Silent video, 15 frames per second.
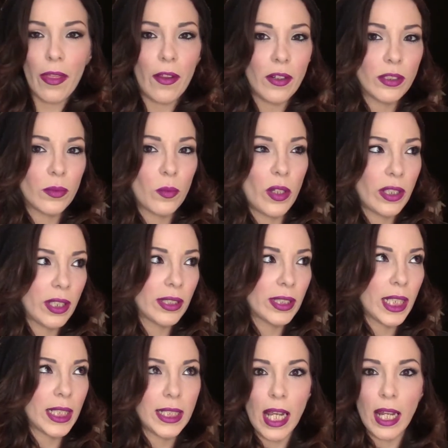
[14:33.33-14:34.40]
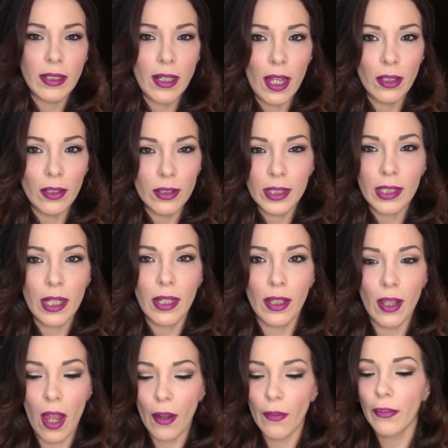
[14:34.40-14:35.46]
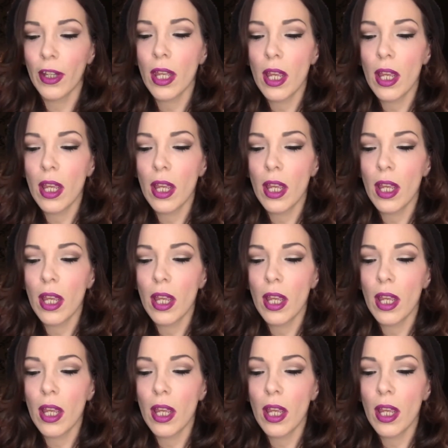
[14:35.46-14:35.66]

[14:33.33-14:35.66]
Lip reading: there's one that's like $10 that I love?